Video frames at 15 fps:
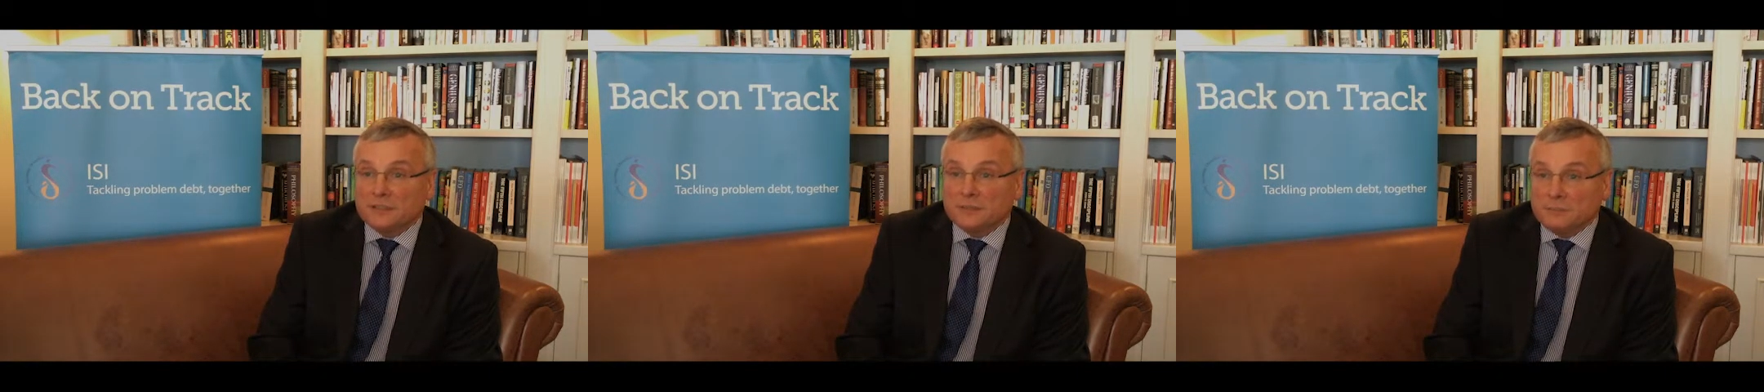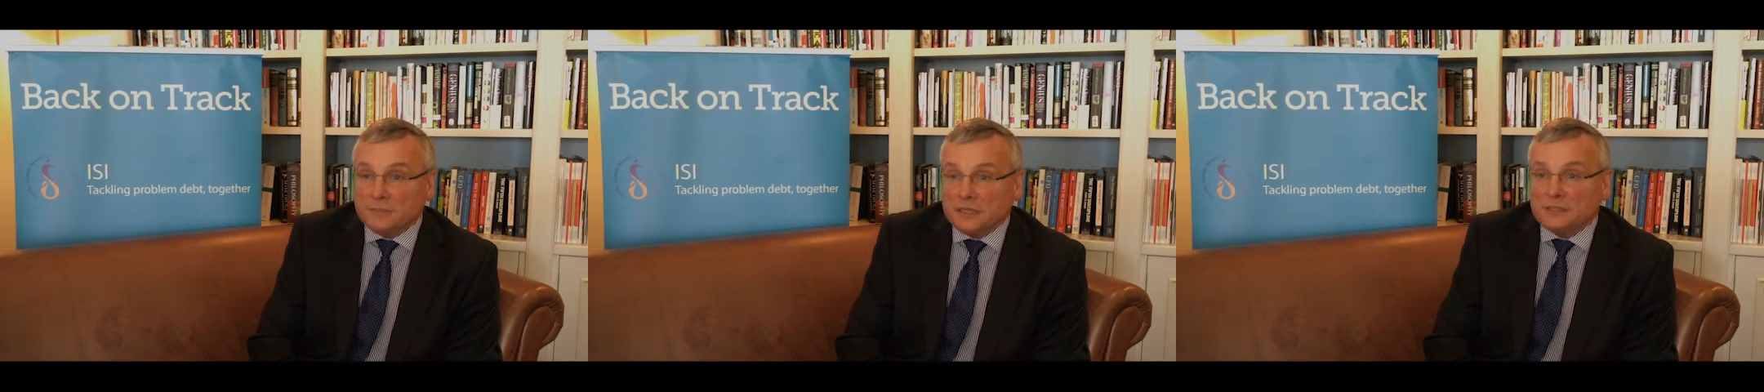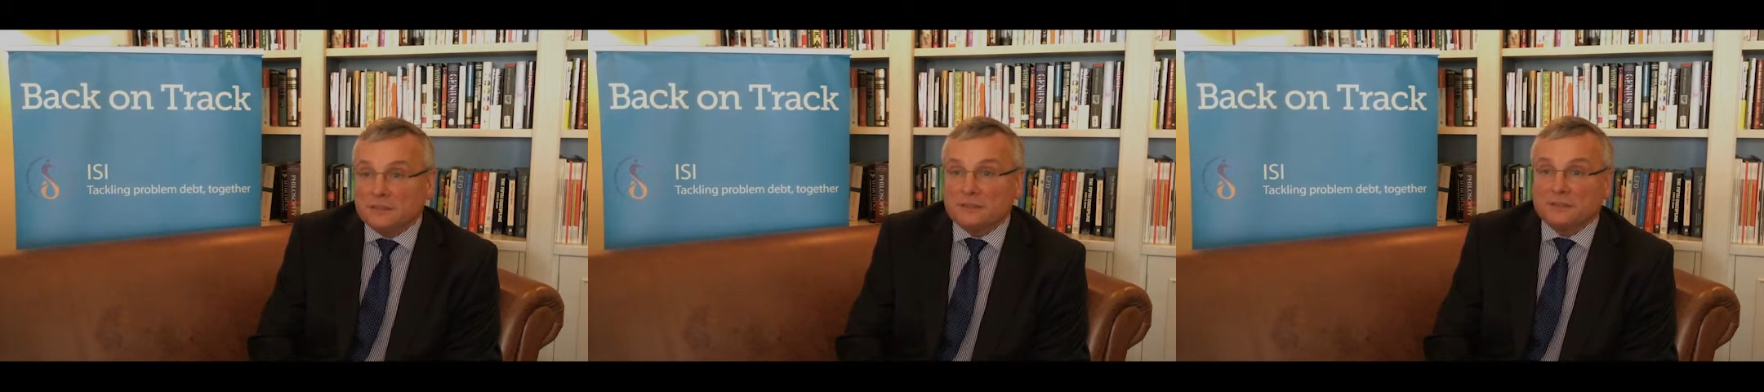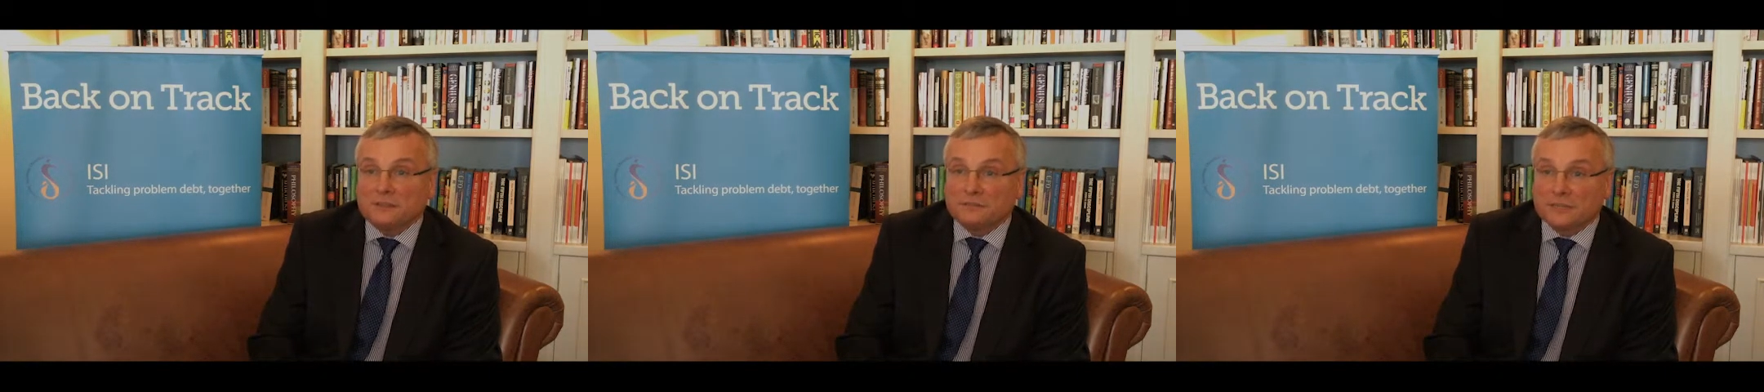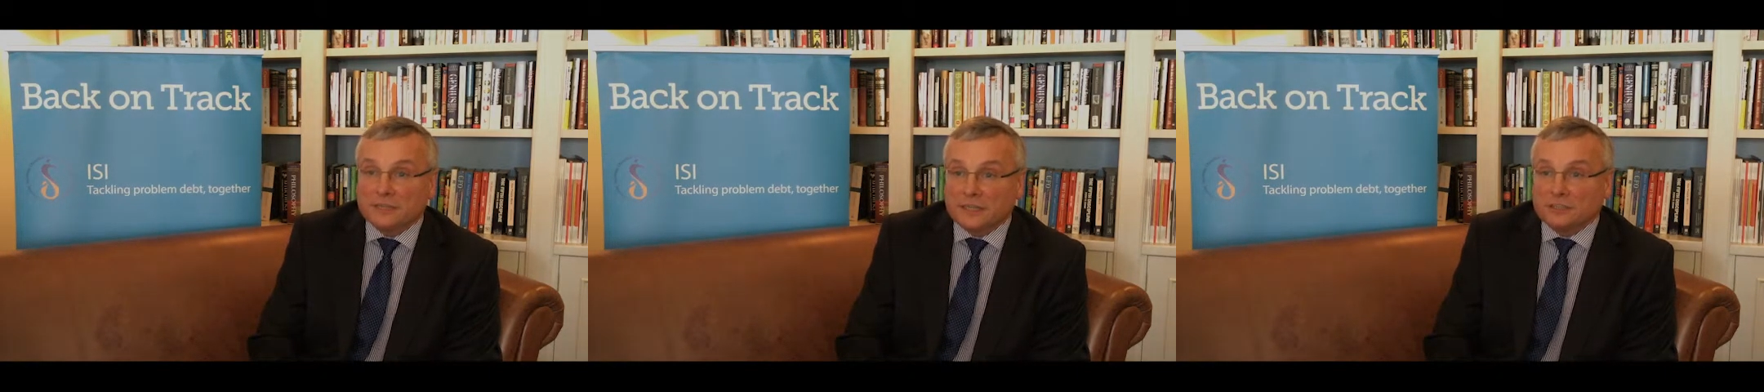meet your
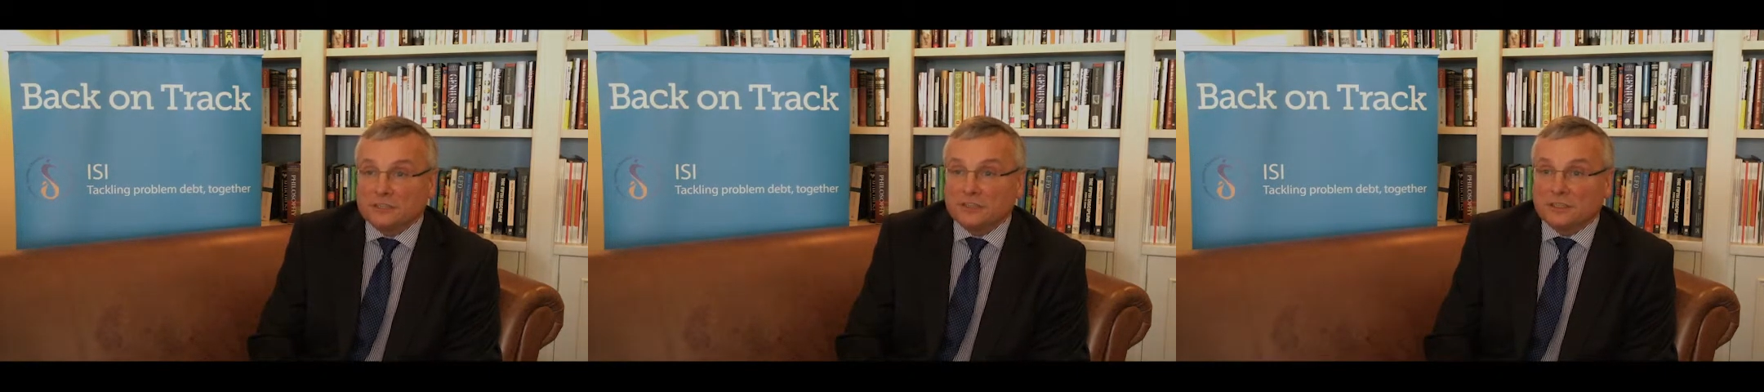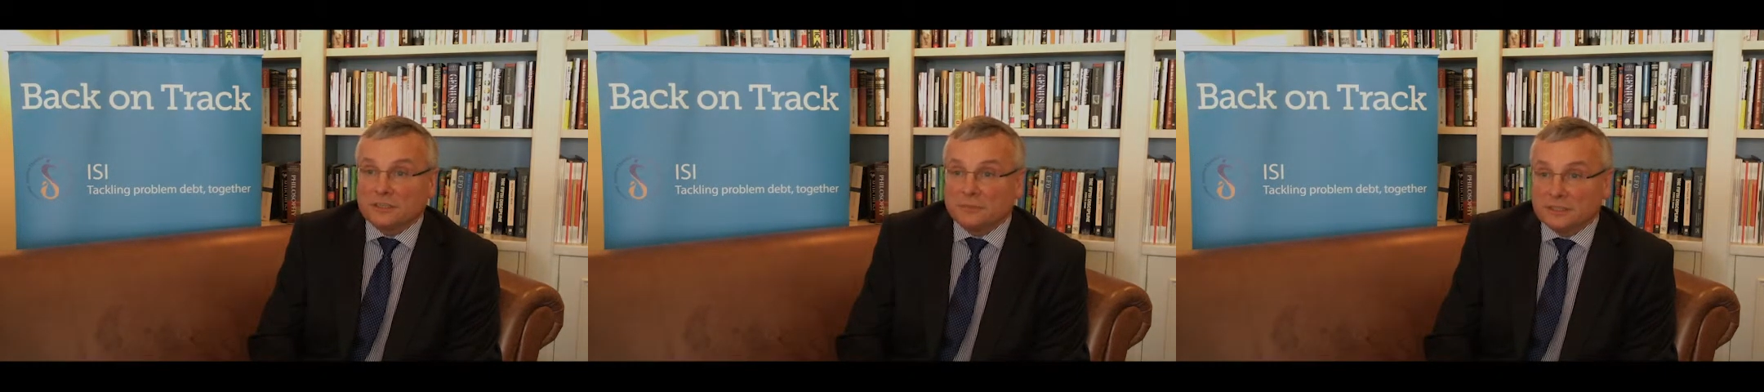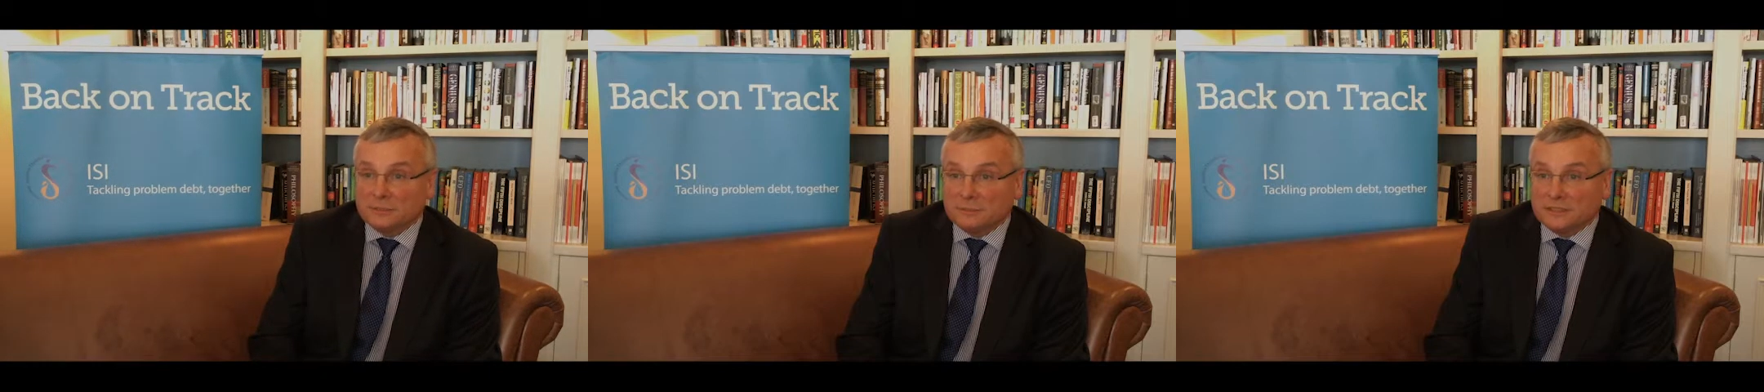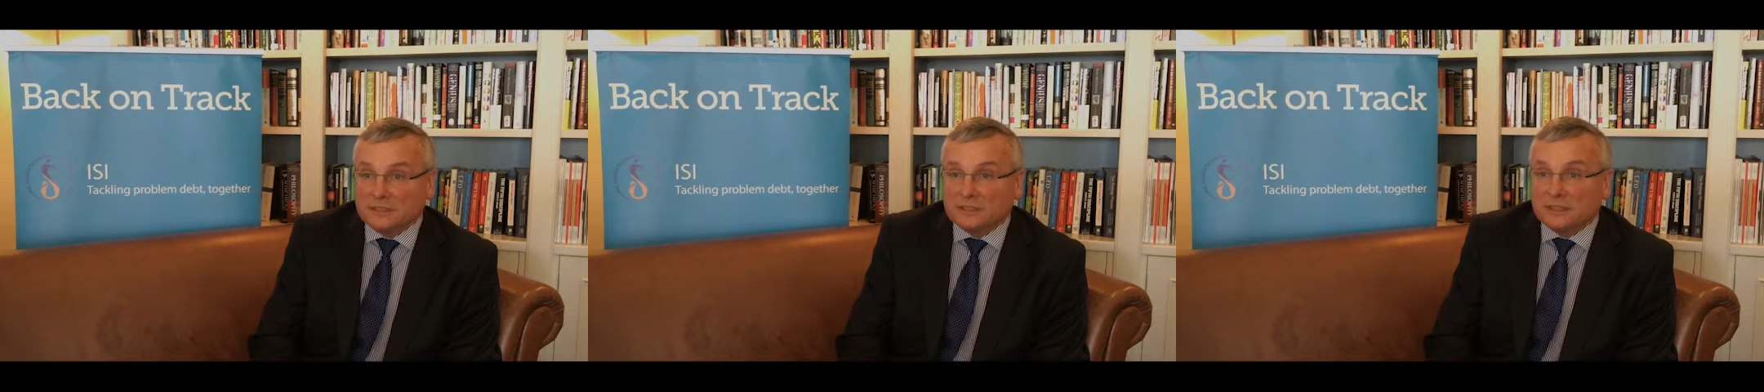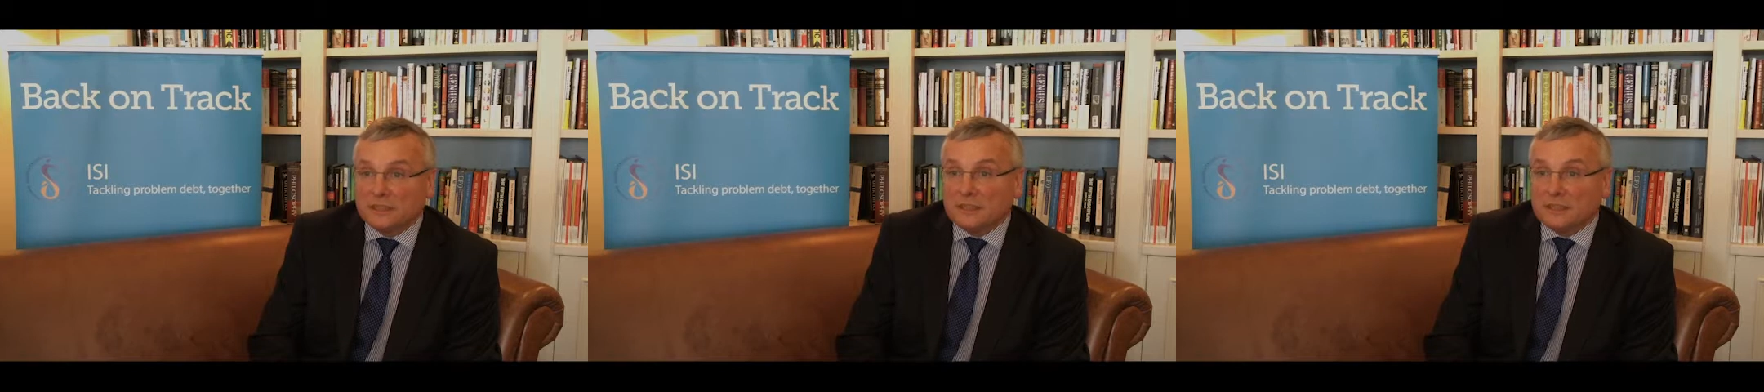financial commitments,